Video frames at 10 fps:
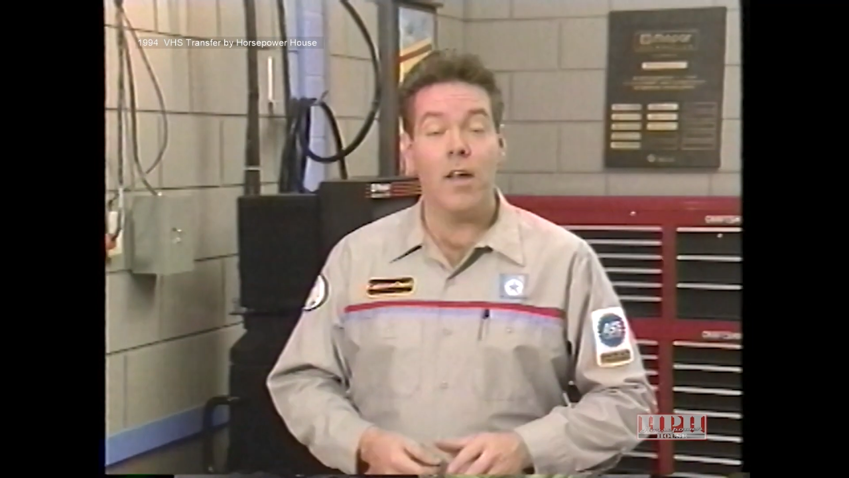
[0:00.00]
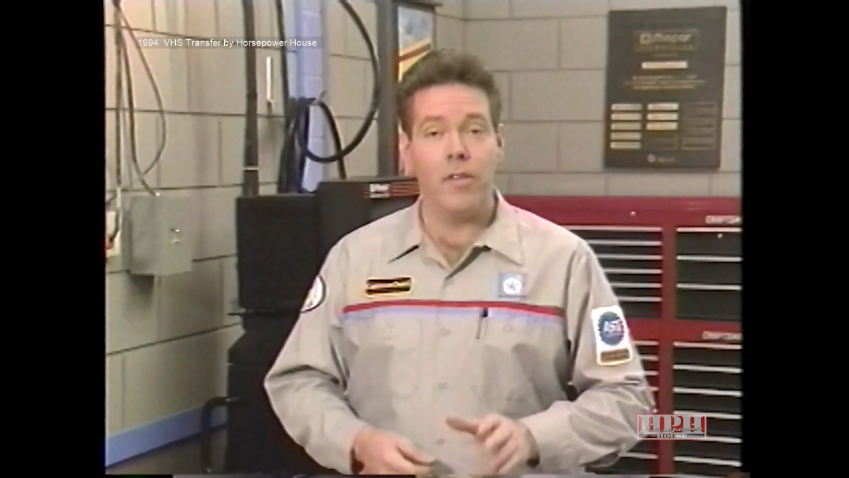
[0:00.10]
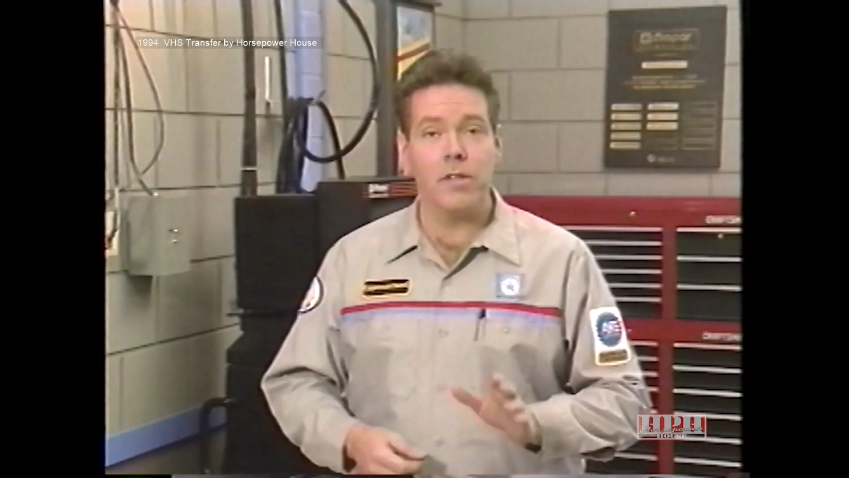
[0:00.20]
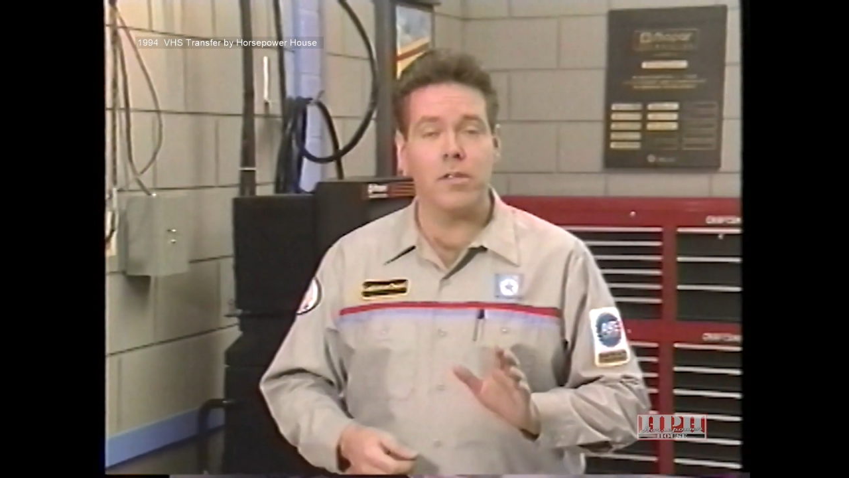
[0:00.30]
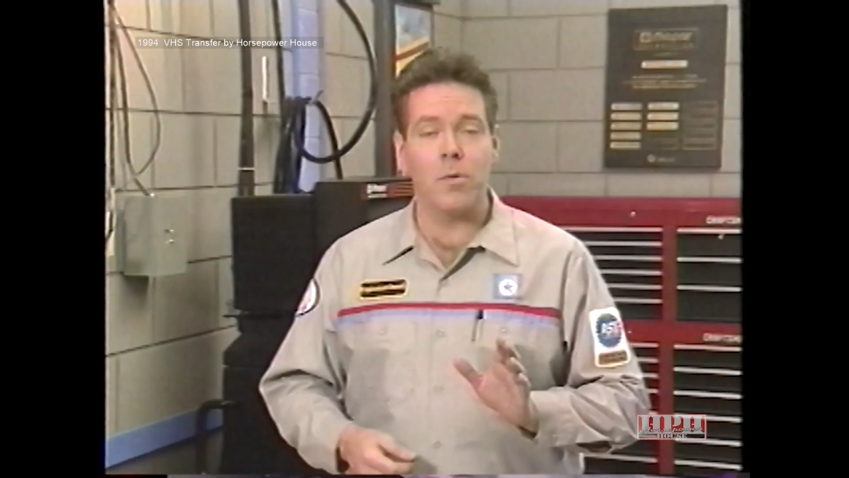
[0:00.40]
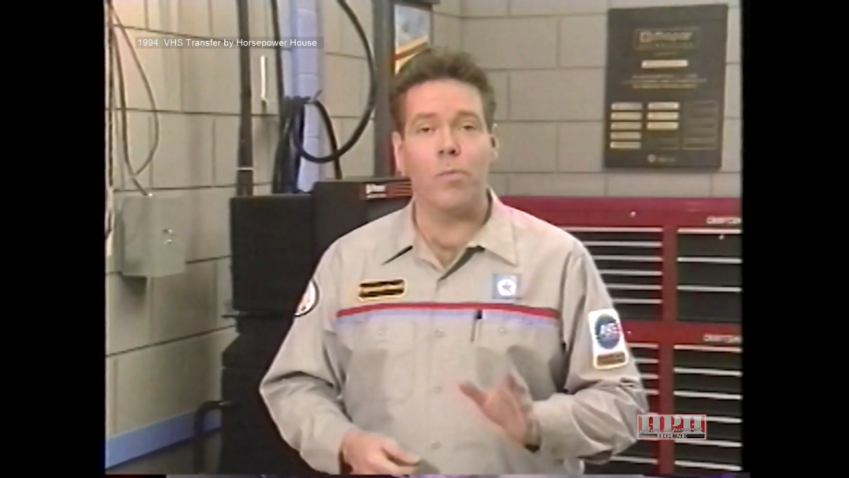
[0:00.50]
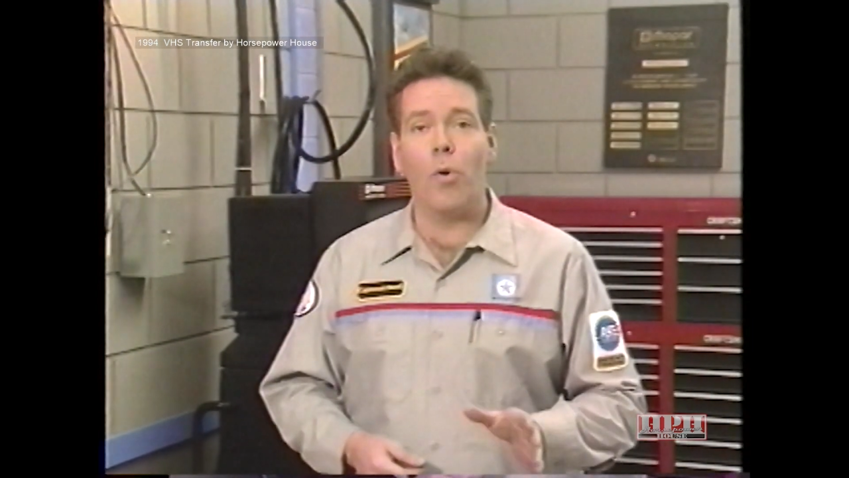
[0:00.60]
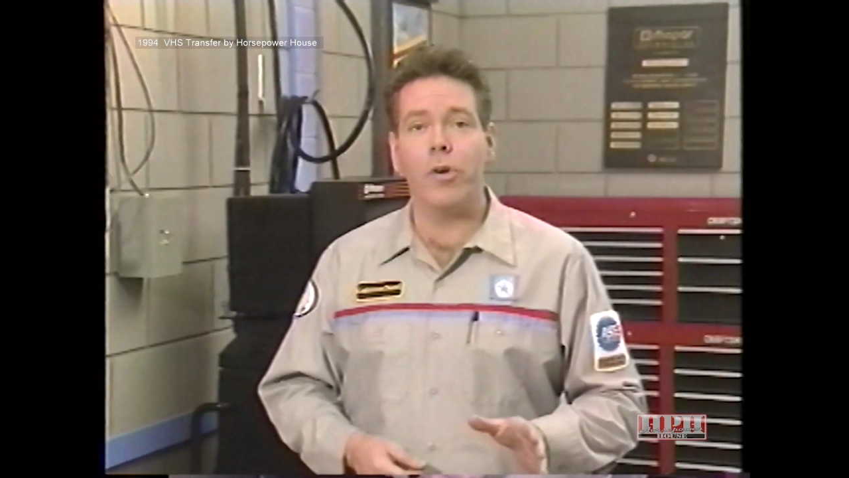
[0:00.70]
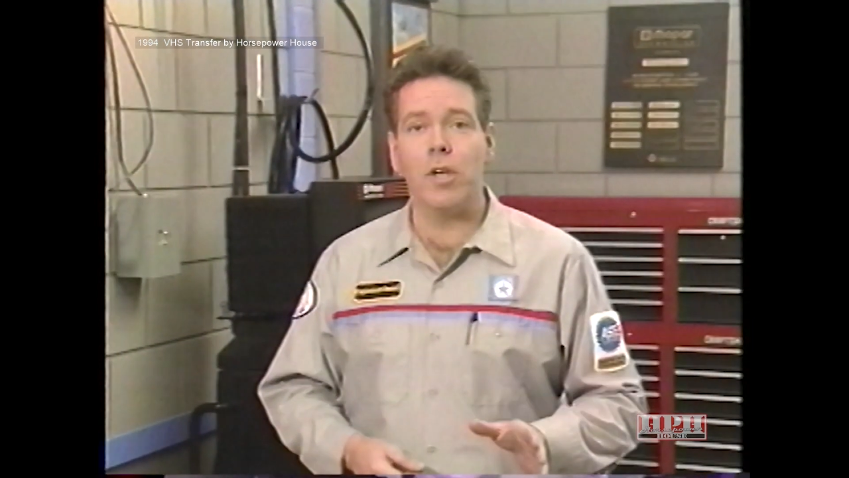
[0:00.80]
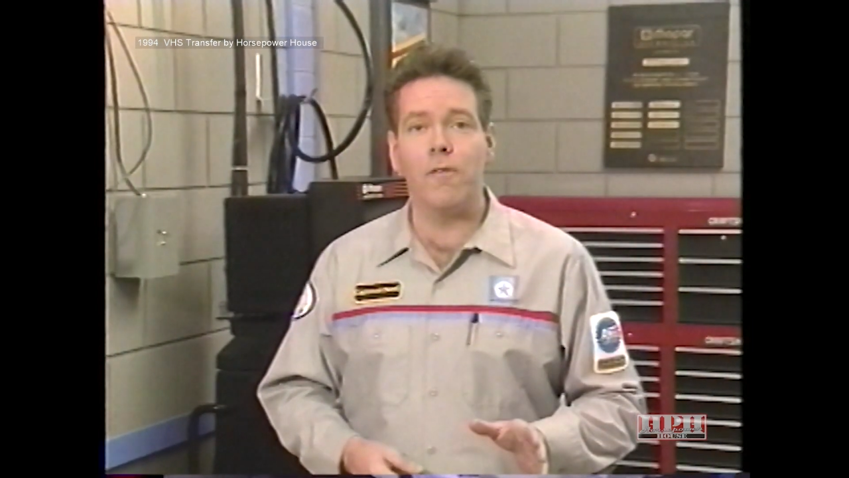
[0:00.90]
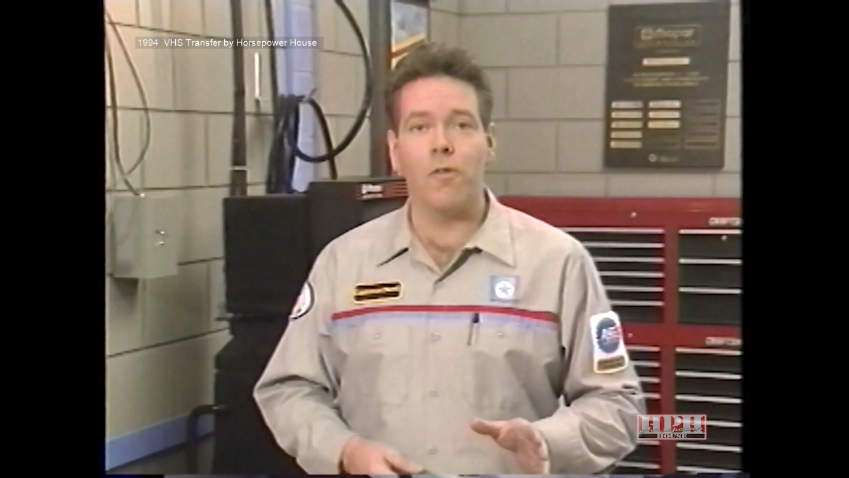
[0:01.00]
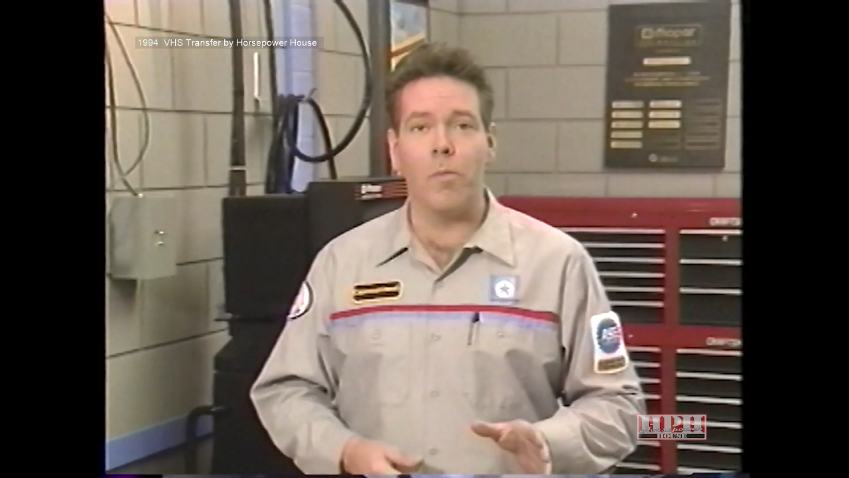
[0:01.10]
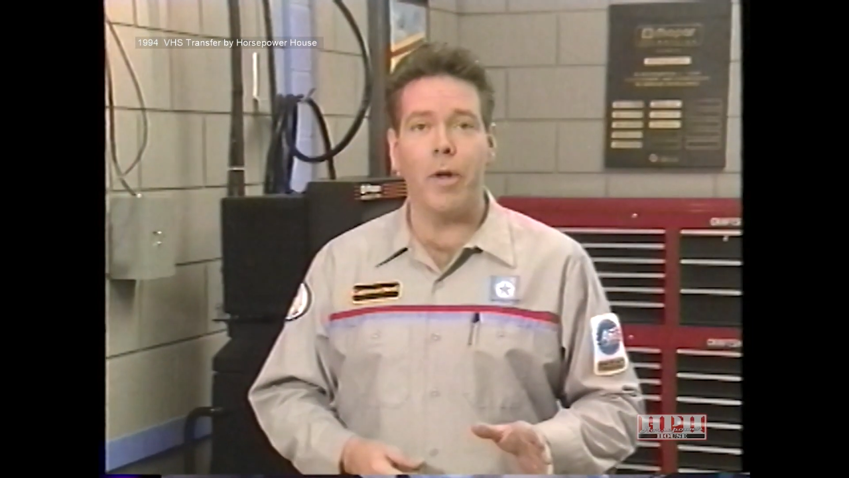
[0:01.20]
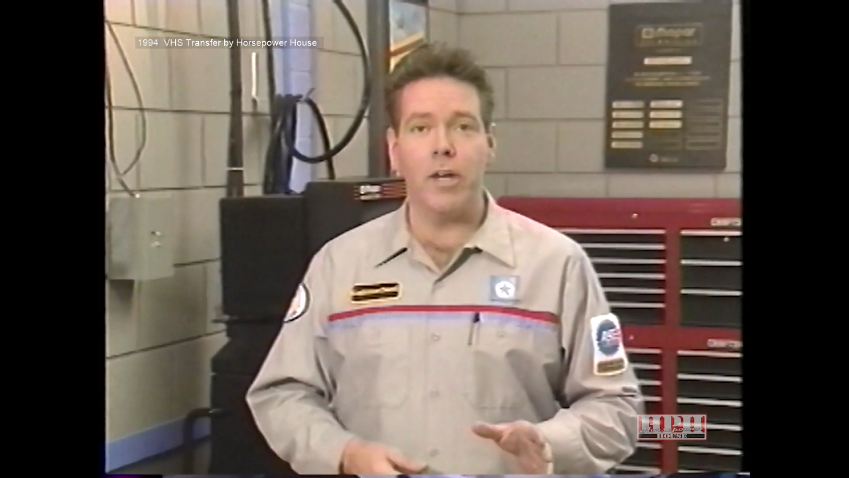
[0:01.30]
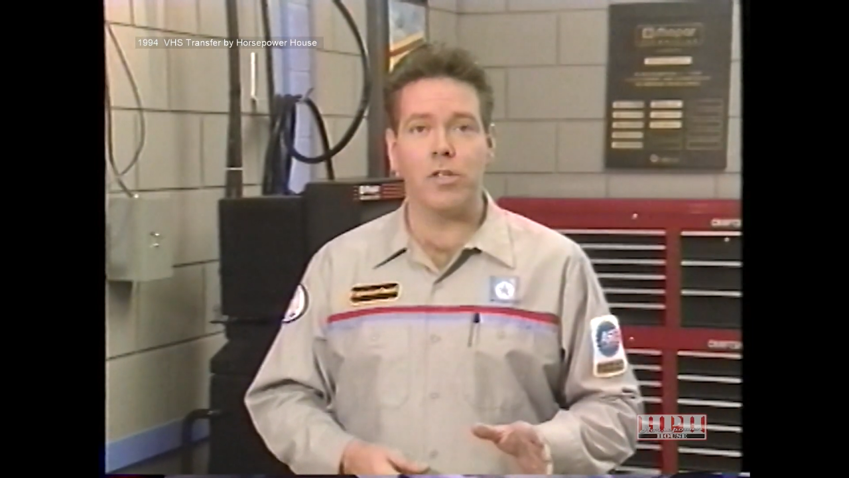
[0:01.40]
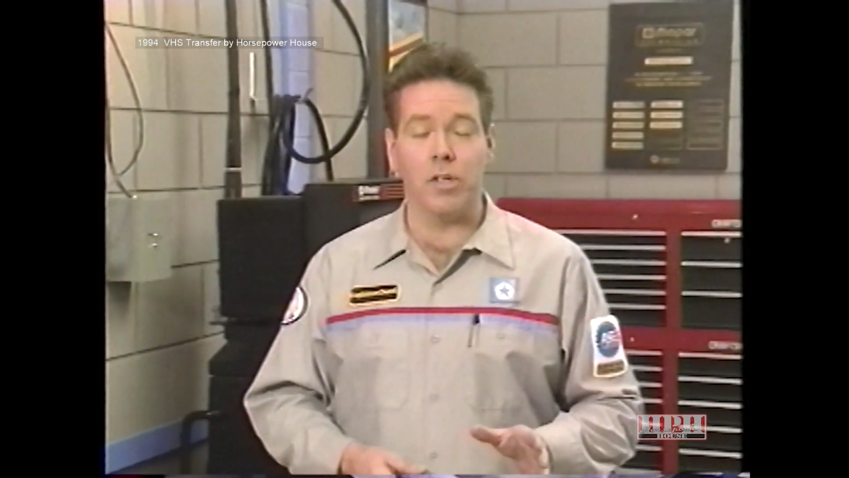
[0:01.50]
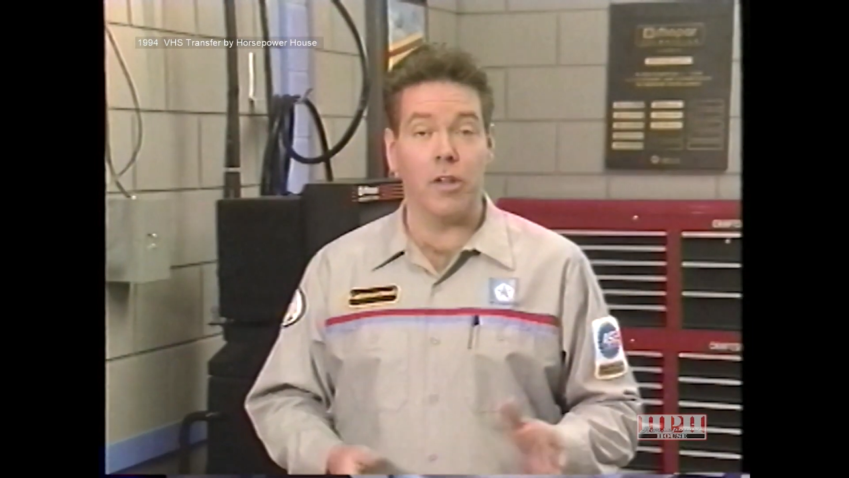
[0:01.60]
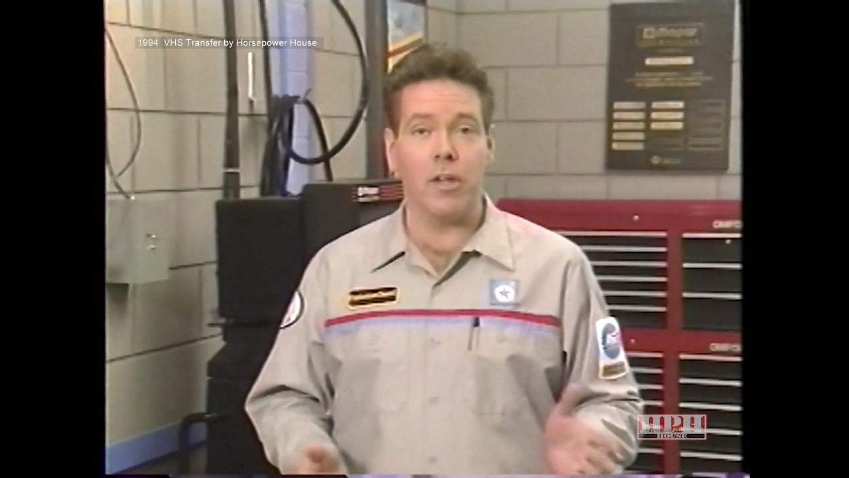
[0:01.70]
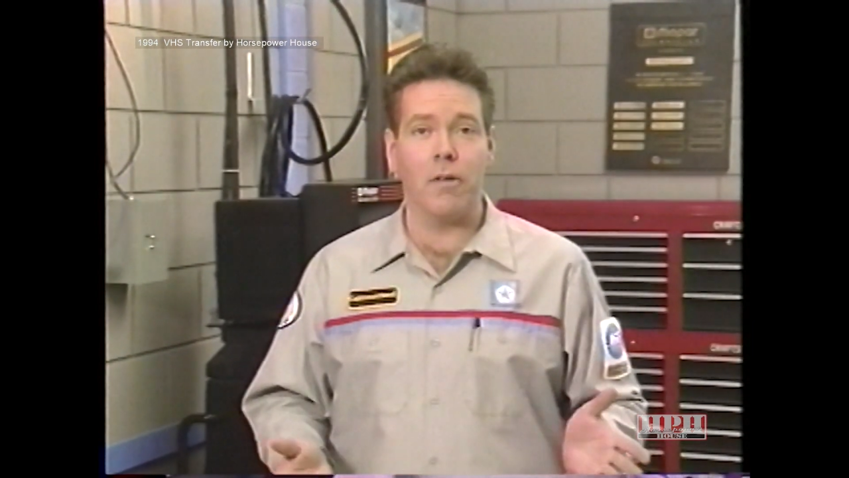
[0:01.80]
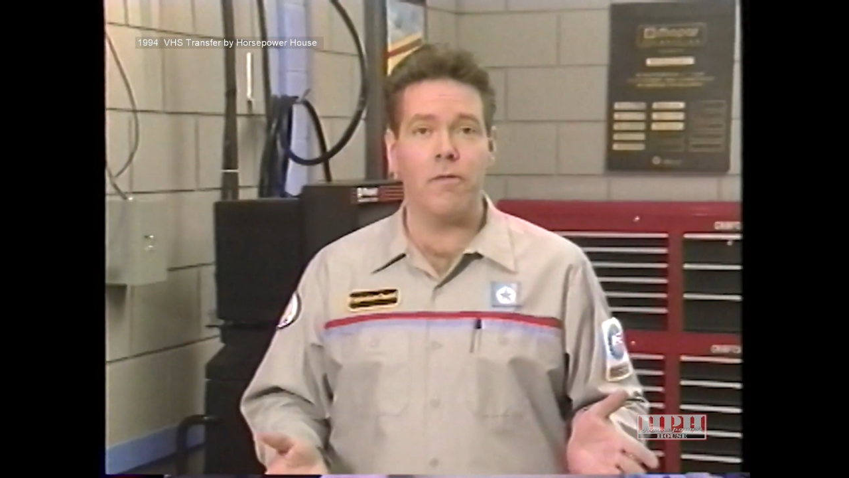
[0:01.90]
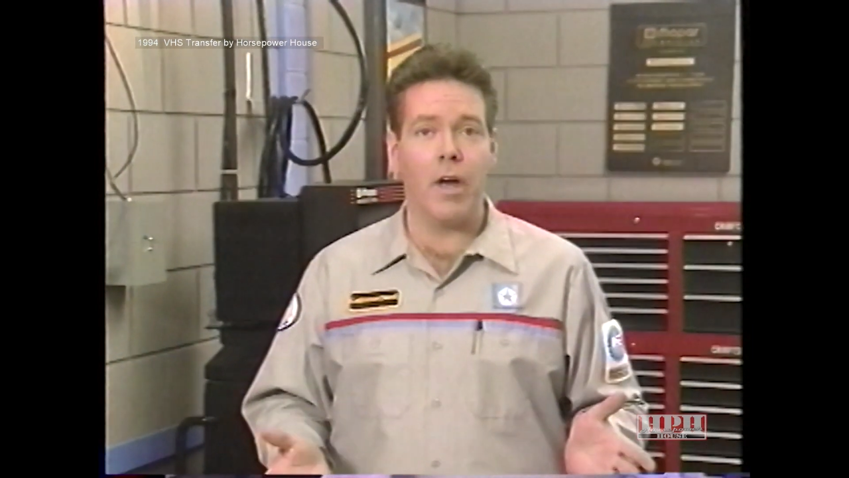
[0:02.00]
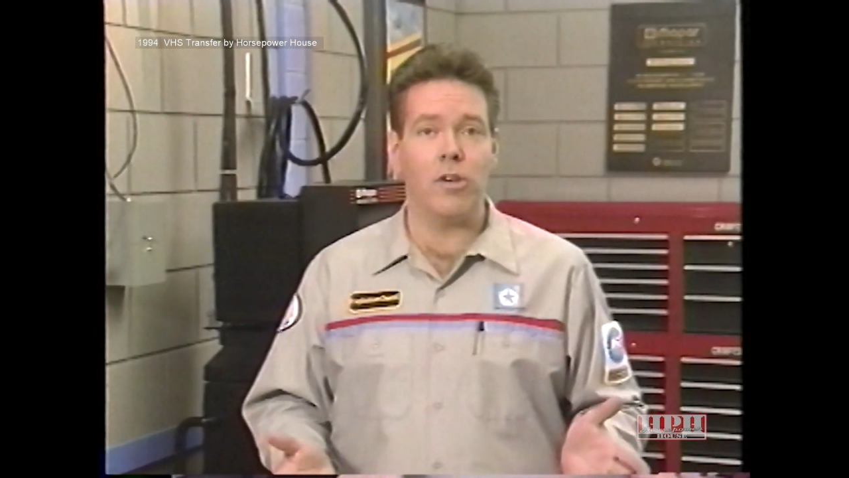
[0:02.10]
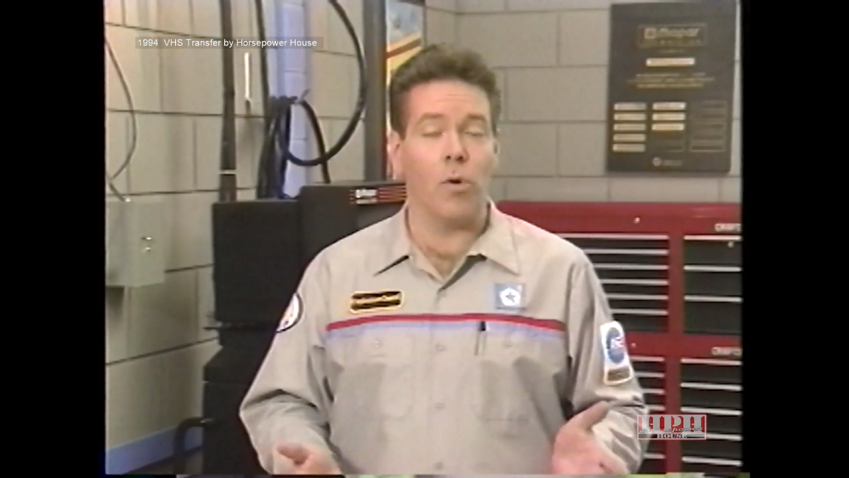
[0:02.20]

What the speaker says: This is important information in the event